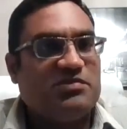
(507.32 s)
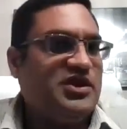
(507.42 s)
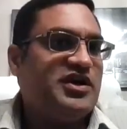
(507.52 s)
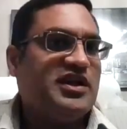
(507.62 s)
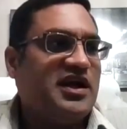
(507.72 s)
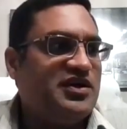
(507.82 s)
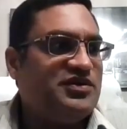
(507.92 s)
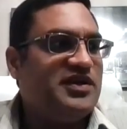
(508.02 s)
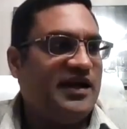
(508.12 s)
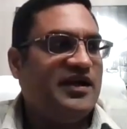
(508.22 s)
to me? You cannot
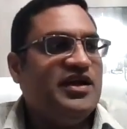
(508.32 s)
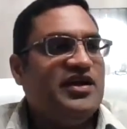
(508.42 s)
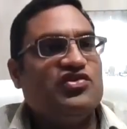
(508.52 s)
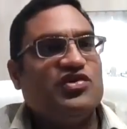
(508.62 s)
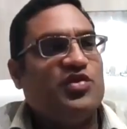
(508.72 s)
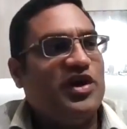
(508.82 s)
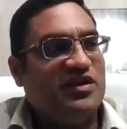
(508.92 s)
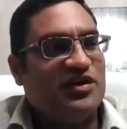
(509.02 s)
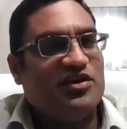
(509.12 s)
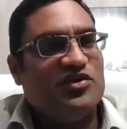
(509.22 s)
do that. So what
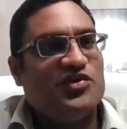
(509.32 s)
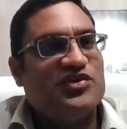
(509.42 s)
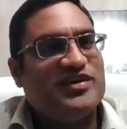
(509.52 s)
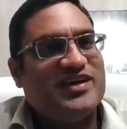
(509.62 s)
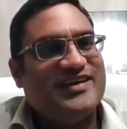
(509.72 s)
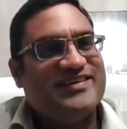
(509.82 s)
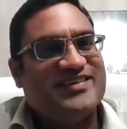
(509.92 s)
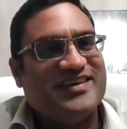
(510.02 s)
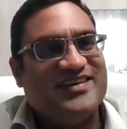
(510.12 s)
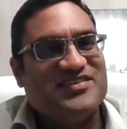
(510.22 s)
you could do is, here's
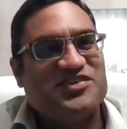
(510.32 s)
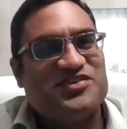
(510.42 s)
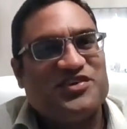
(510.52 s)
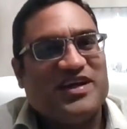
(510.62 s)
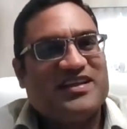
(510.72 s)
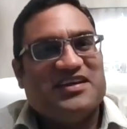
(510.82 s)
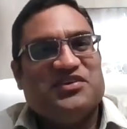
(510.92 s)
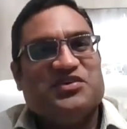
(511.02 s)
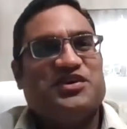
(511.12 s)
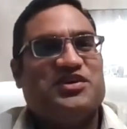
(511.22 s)
a trick that
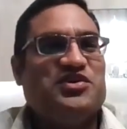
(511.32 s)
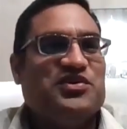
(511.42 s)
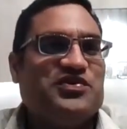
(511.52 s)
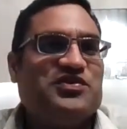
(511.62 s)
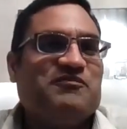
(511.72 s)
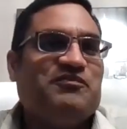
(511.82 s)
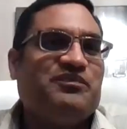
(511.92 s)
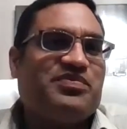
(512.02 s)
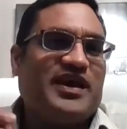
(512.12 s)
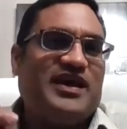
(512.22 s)
you could use,
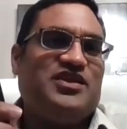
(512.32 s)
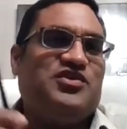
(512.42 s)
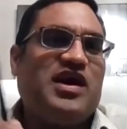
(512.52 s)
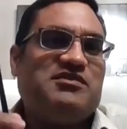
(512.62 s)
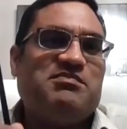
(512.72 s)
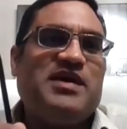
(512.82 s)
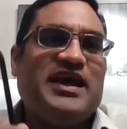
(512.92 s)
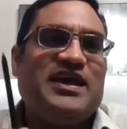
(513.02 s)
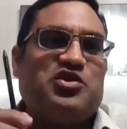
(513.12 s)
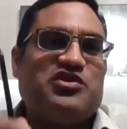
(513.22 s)
and you have a
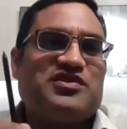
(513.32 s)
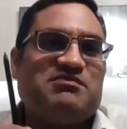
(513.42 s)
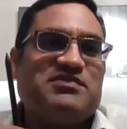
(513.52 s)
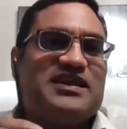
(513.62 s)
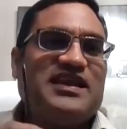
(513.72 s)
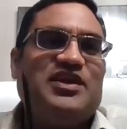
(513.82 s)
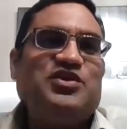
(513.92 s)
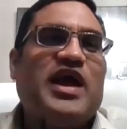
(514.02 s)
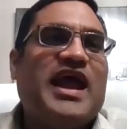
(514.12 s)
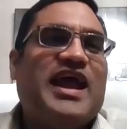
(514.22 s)
pen or something that
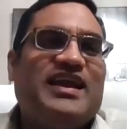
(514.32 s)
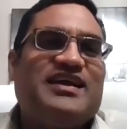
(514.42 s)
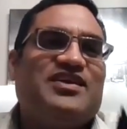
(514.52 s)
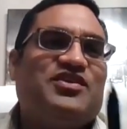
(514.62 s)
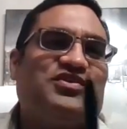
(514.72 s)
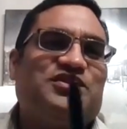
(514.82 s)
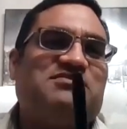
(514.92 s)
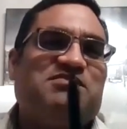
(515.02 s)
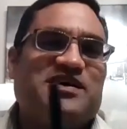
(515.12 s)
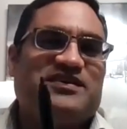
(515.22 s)
you hand it to the
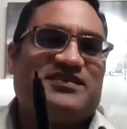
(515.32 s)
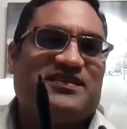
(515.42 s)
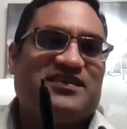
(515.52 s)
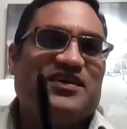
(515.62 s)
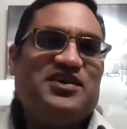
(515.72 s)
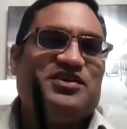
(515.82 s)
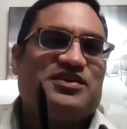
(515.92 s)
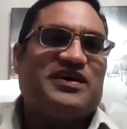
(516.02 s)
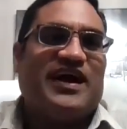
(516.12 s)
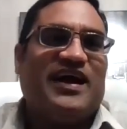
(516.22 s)
person to
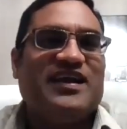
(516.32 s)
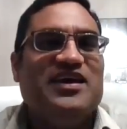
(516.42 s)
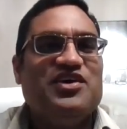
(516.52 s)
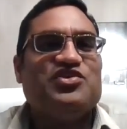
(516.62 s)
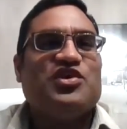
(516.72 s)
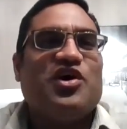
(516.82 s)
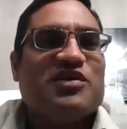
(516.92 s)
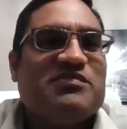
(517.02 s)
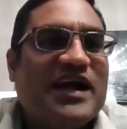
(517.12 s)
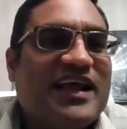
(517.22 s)
look at. So
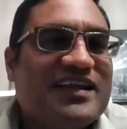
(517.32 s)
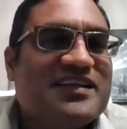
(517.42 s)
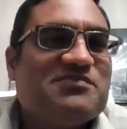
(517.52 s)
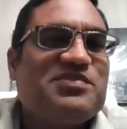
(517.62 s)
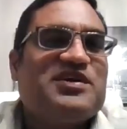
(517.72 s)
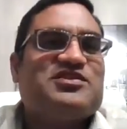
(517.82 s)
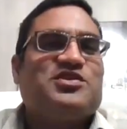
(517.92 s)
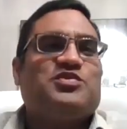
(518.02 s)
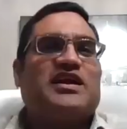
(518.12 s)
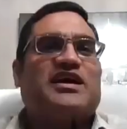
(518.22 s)
automatically the
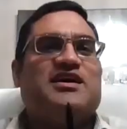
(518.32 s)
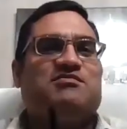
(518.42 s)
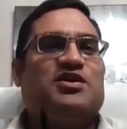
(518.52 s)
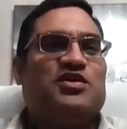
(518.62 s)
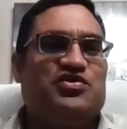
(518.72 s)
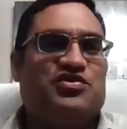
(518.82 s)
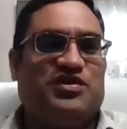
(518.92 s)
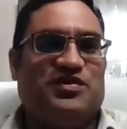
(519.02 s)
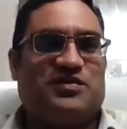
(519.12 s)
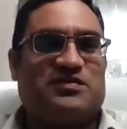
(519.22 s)
person will come close to
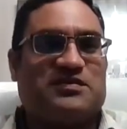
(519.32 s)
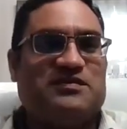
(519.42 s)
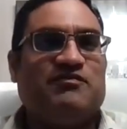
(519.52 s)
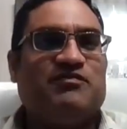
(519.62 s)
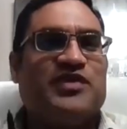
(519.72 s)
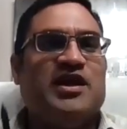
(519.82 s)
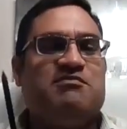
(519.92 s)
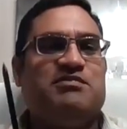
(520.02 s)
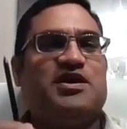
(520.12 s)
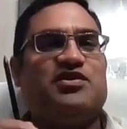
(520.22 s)
you,
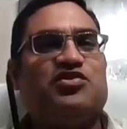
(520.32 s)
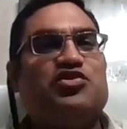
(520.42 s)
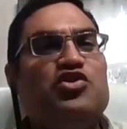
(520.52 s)
because